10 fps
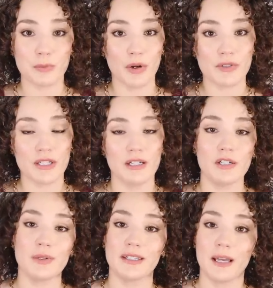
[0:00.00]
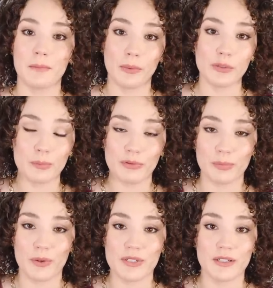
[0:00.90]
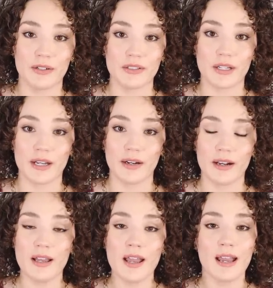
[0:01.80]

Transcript: protein and you get that buildup of protein on your hair,